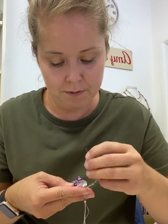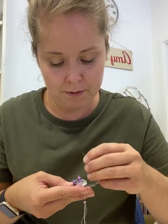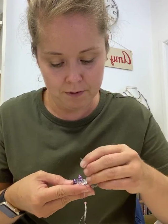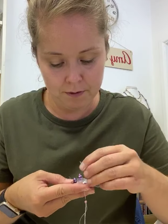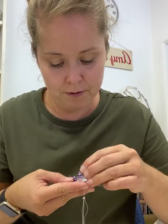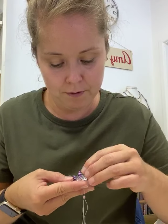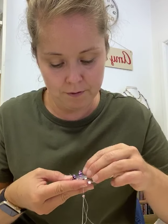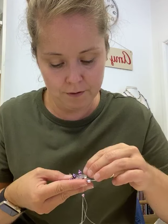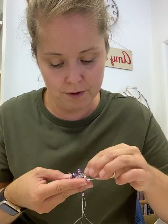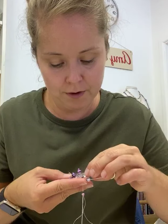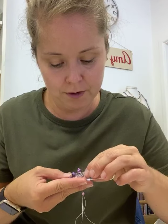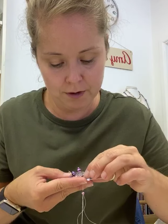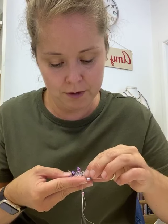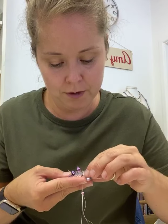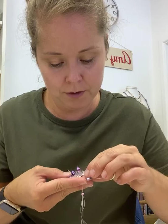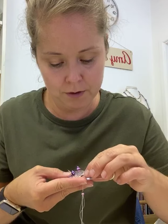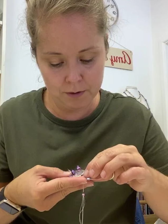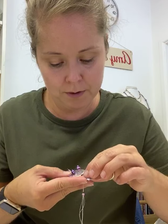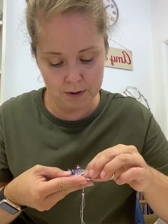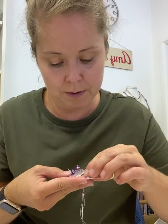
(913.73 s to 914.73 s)
See if I
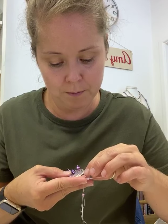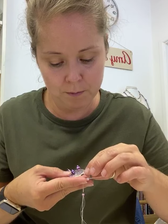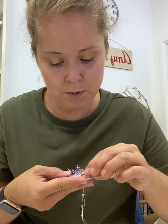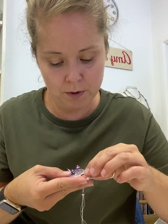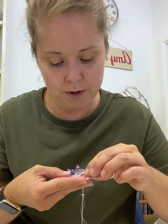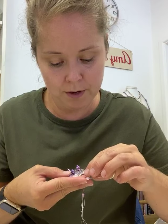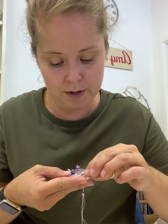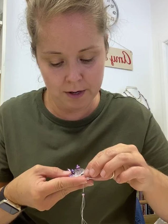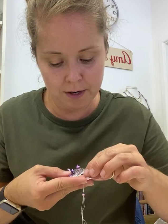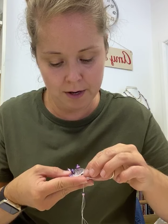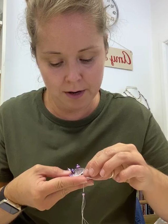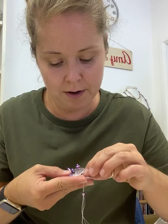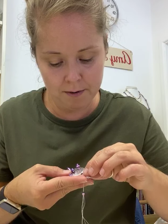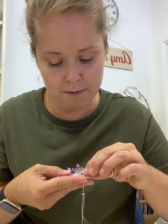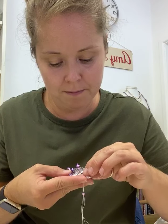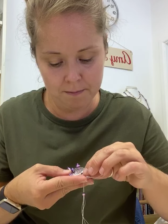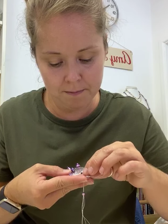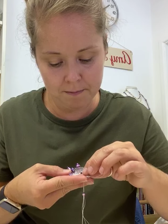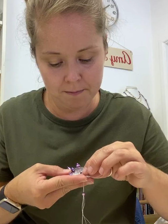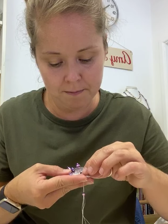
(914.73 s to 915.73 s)
can do it in one go.
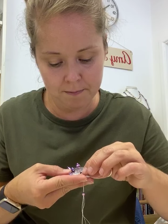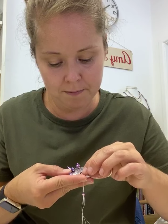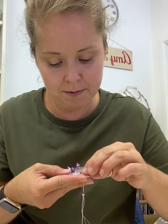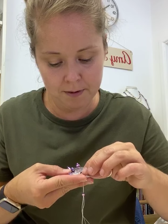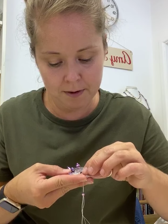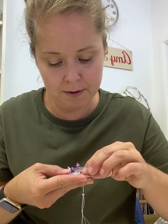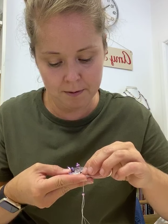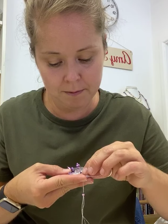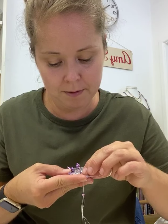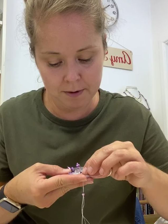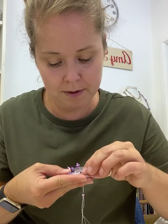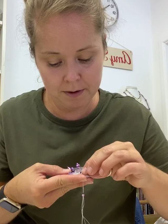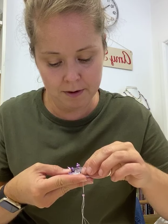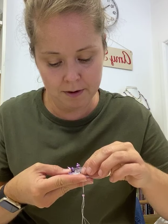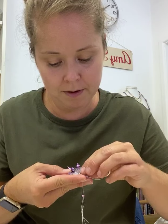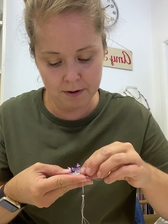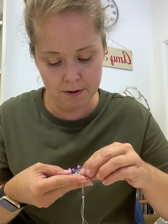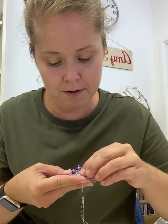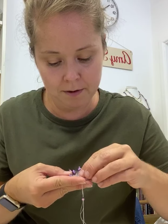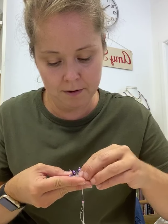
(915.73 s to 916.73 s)
There we
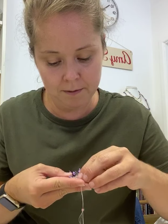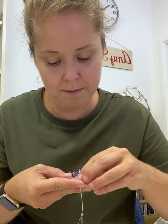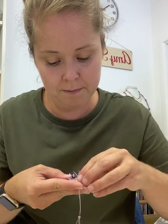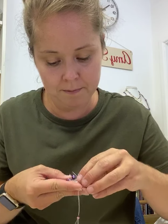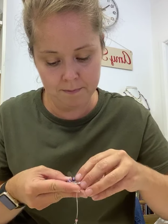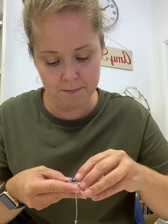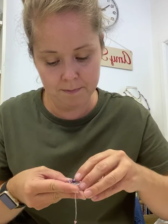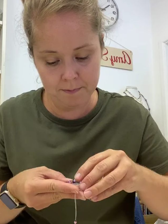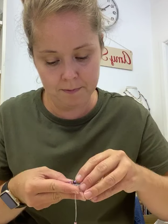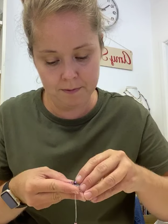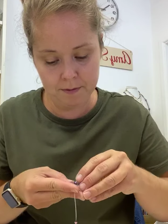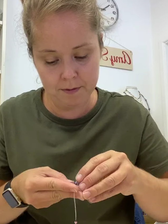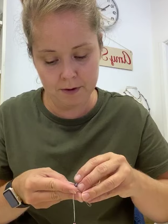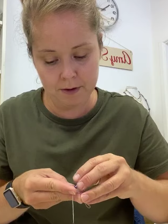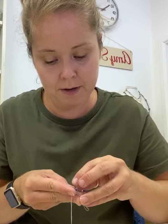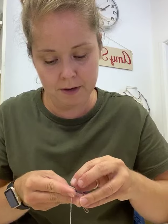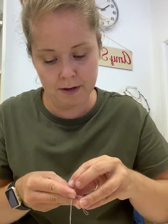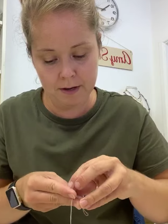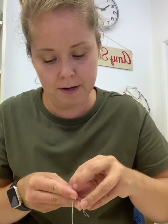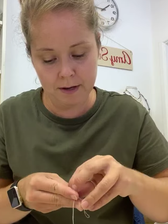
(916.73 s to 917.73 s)
go.
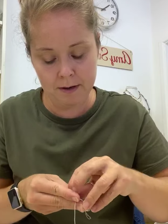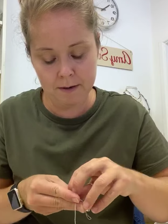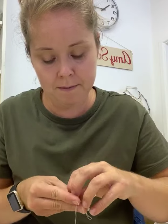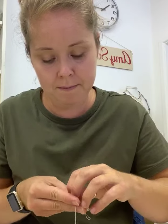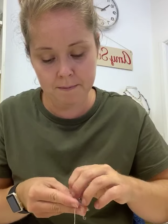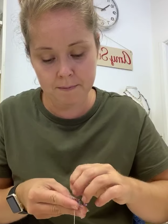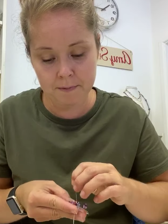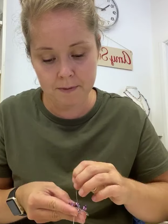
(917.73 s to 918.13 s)
Okay.